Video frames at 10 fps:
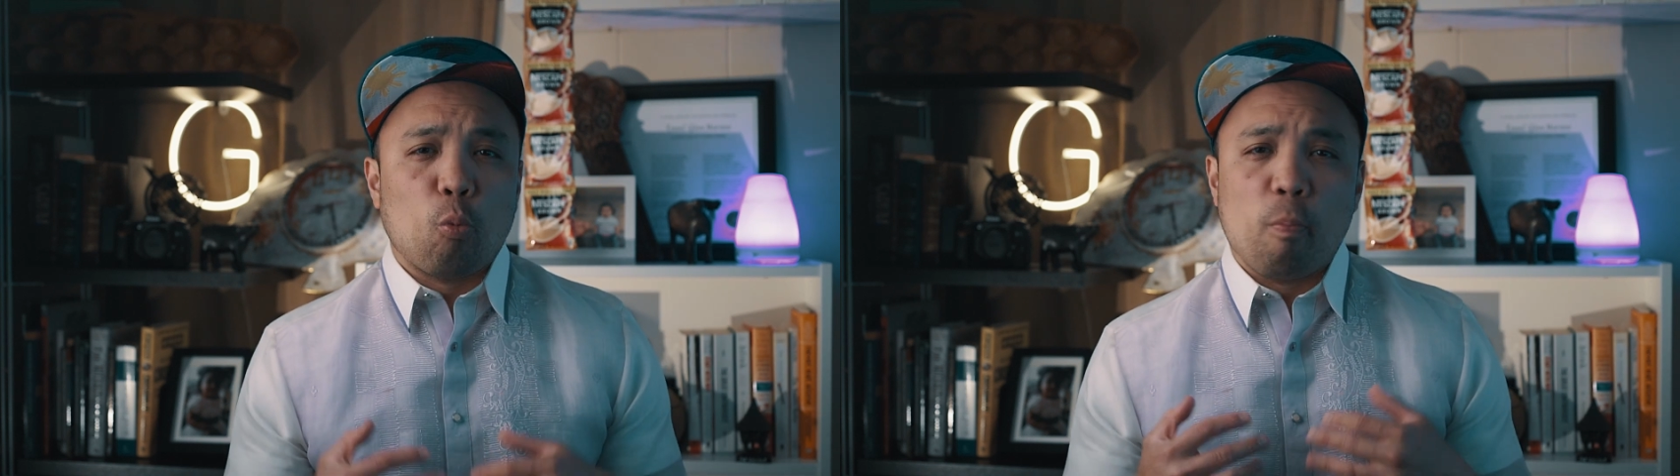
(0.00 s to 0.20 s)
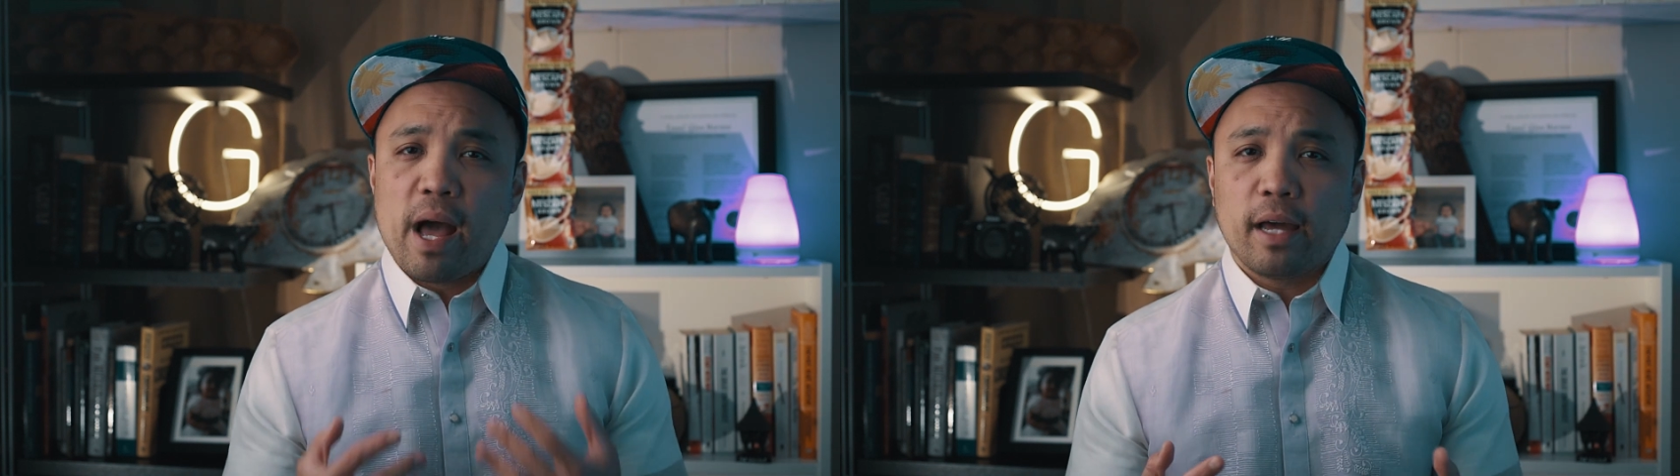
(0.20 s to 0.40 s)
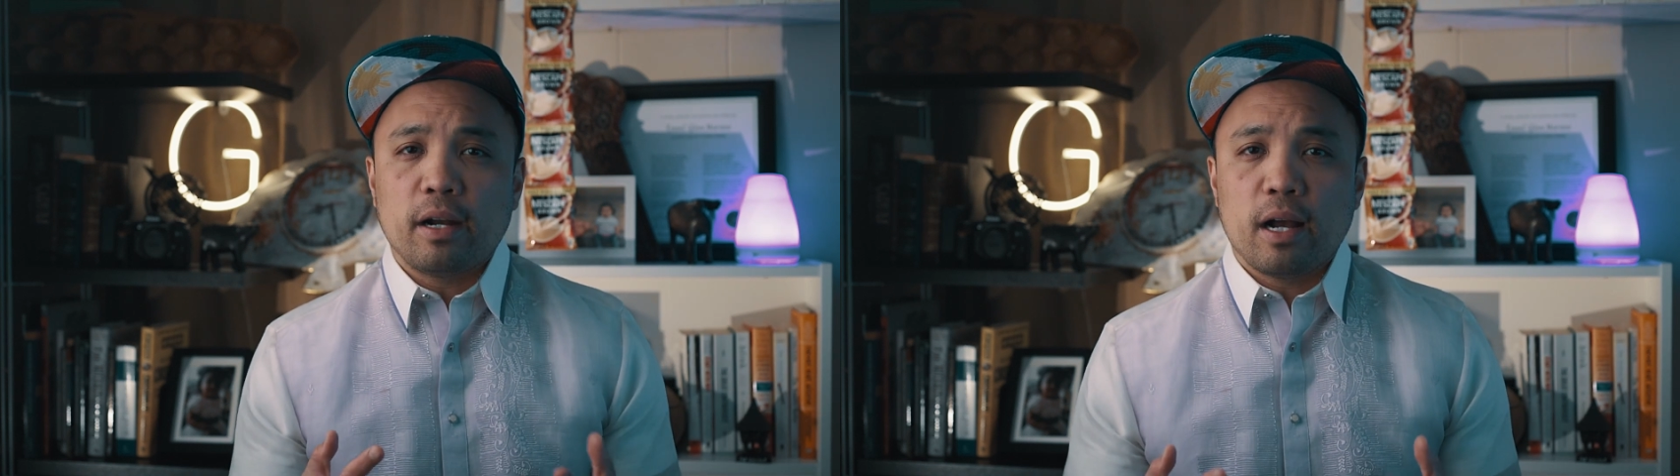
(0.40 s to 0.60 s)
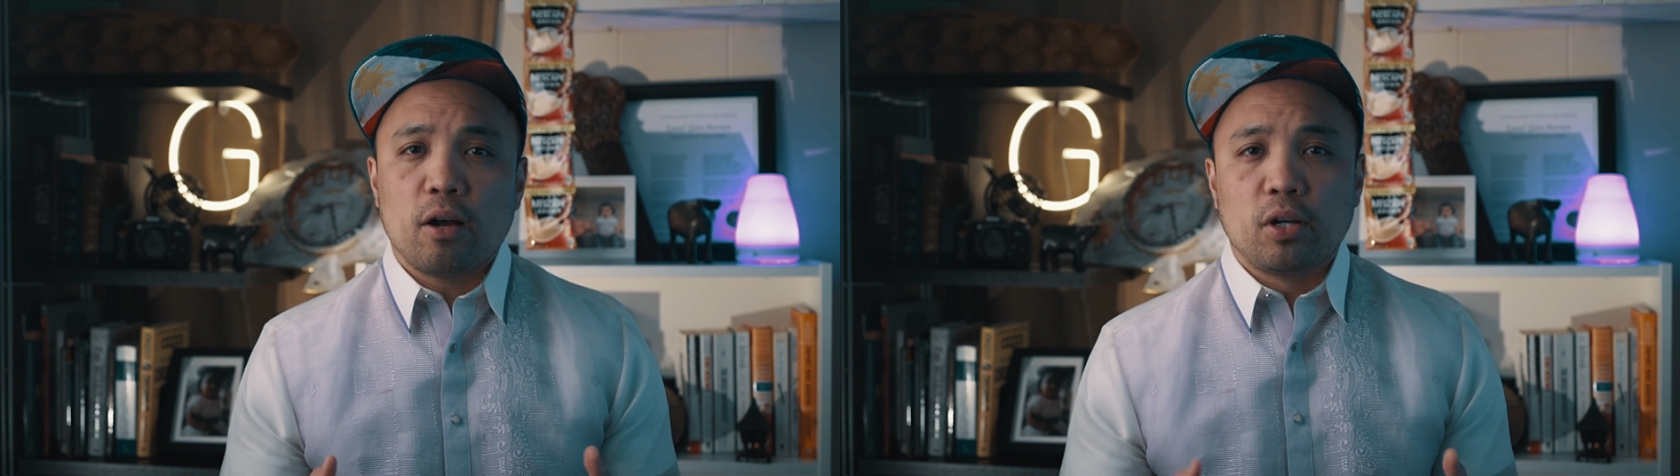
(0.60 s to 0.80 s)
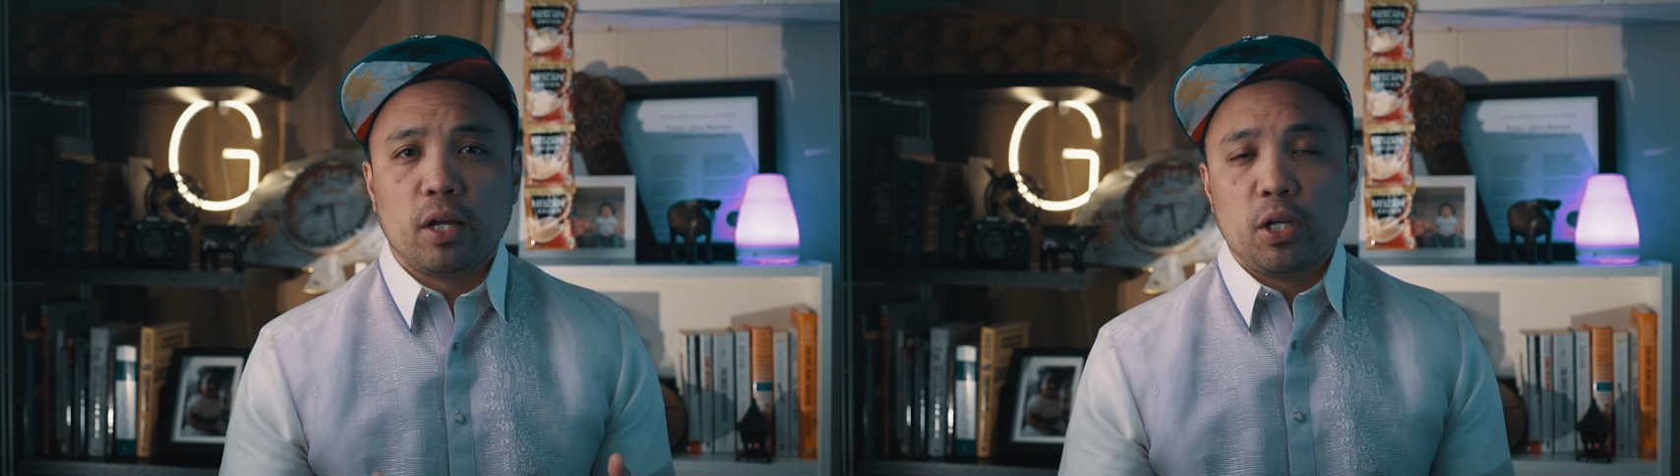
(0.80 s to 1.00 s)
matter
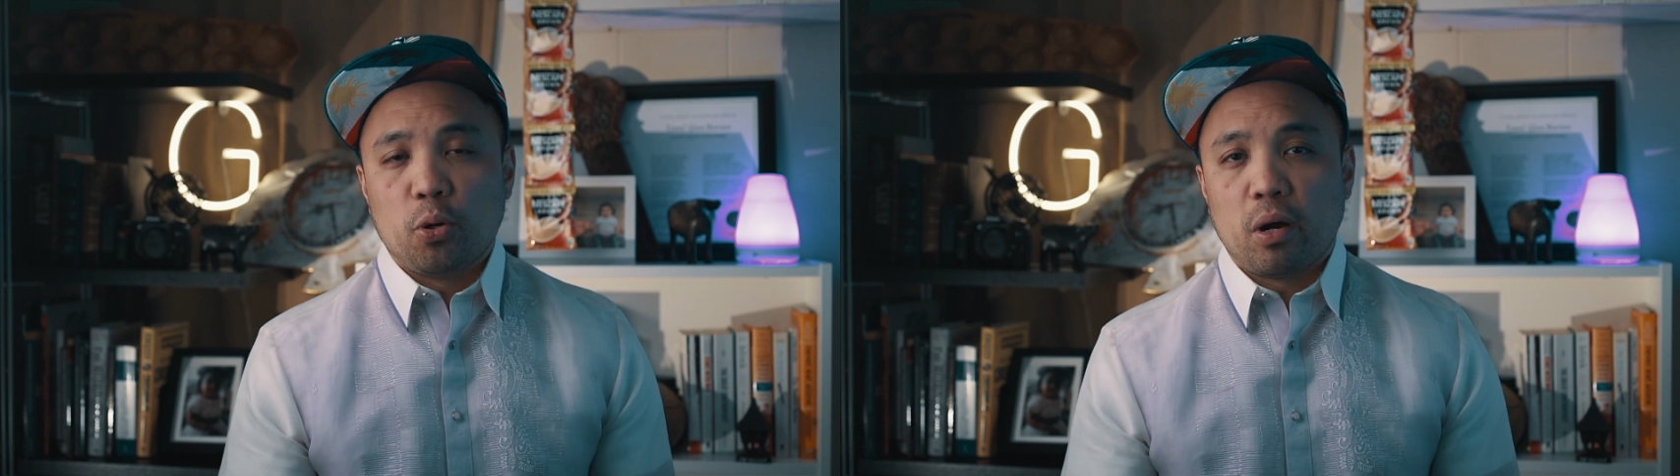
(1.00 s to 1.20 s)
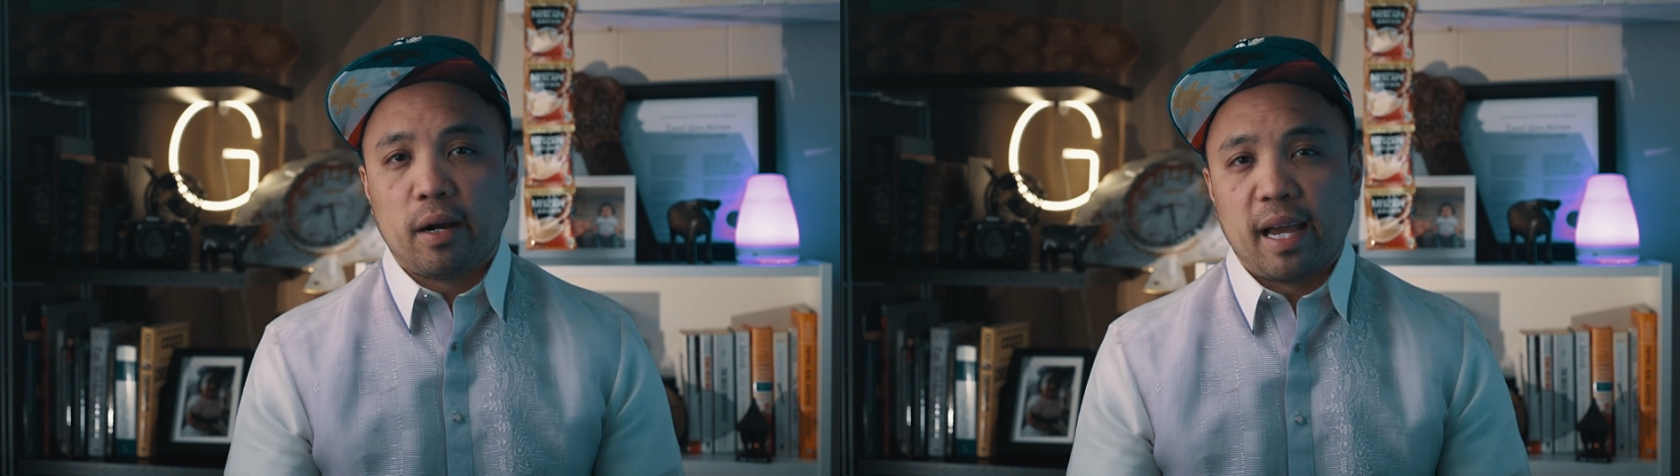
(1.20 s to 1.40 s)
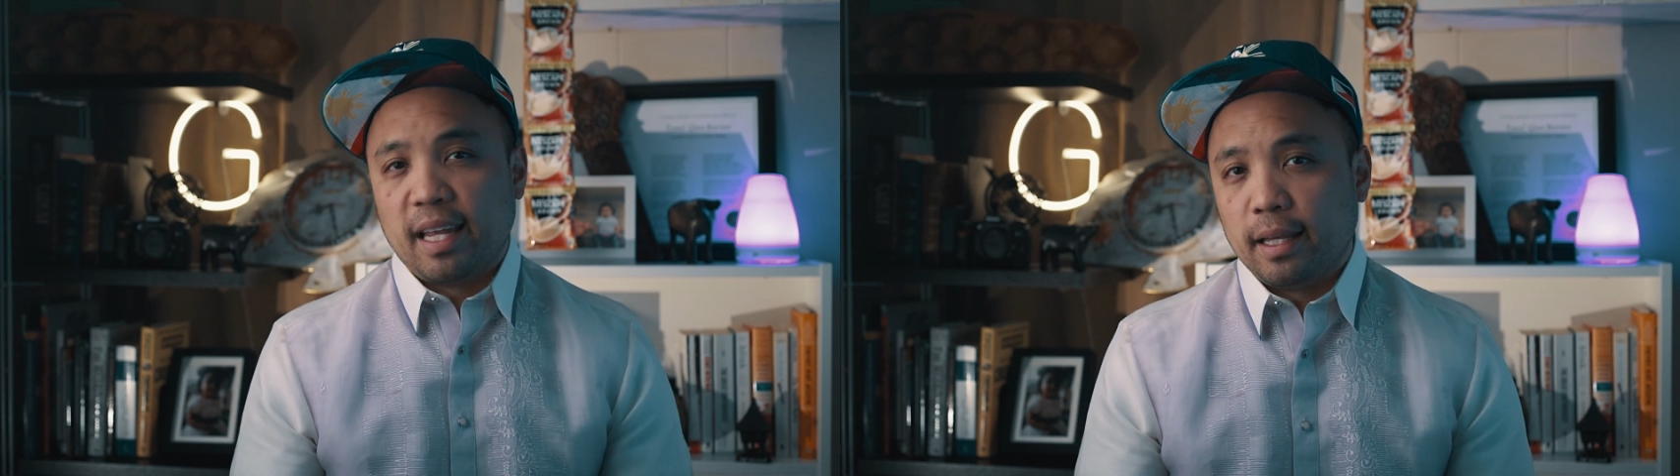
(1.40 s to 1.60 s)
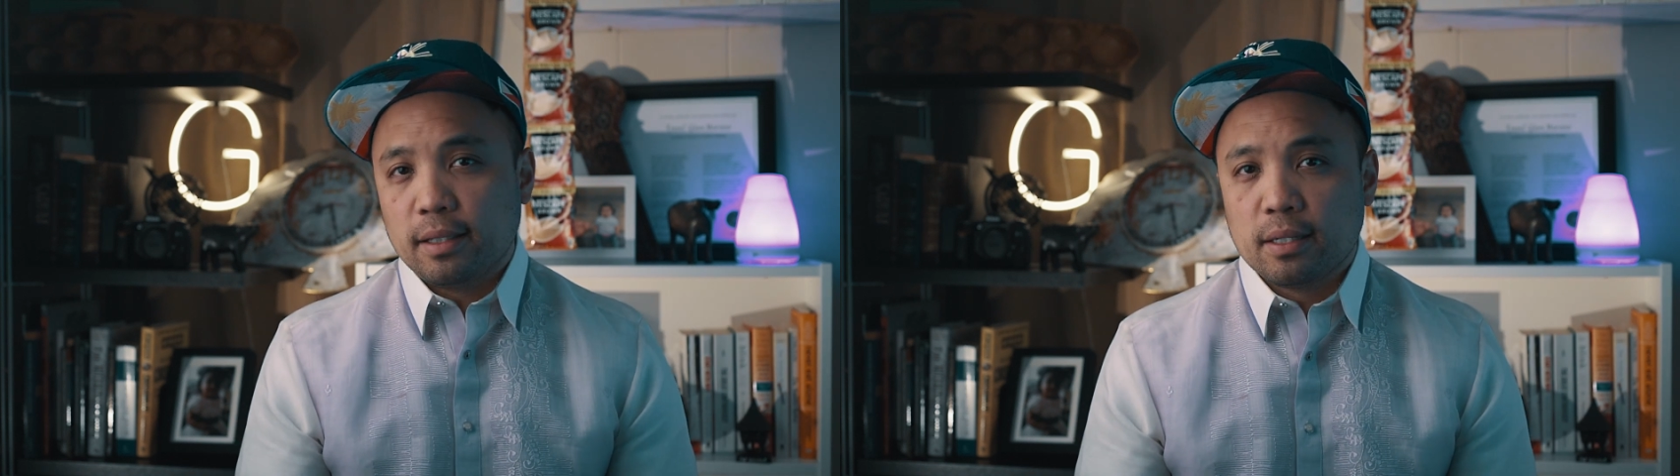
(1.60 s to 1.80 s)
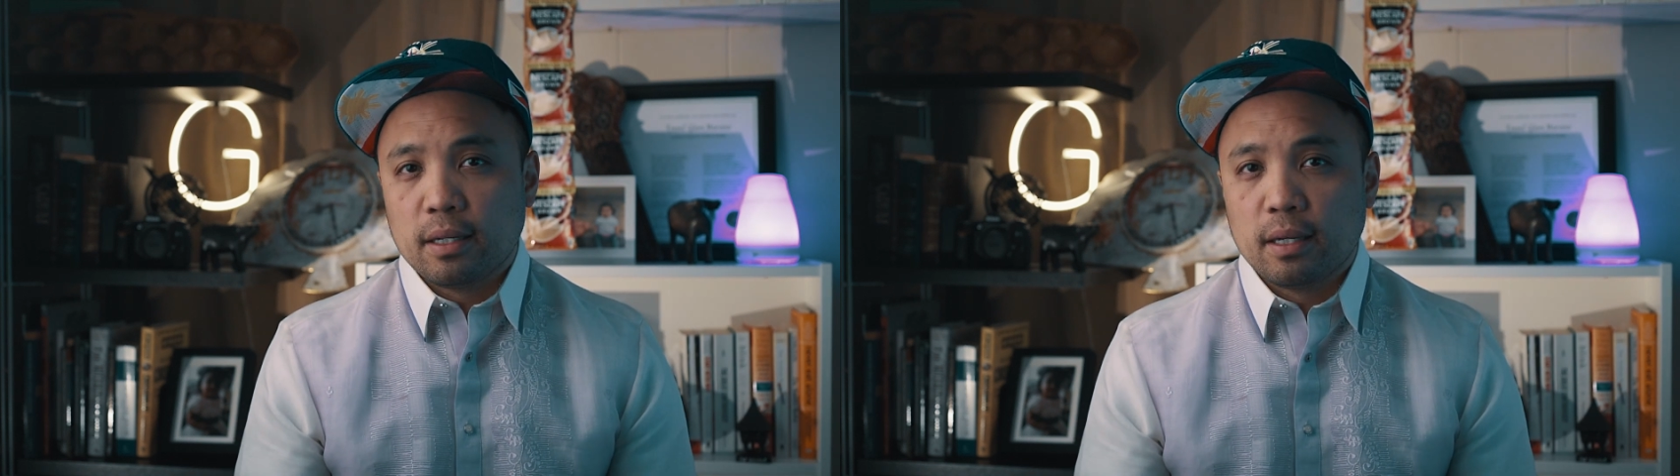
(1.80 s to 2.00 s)
how good you are at
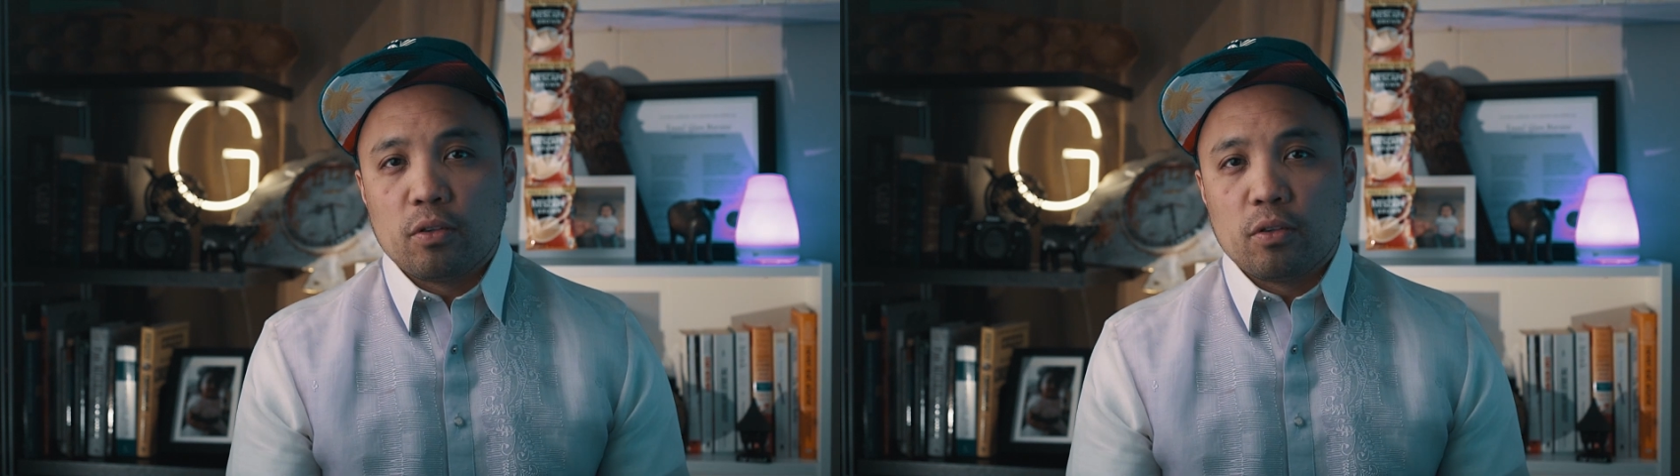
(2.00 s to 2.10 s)
it,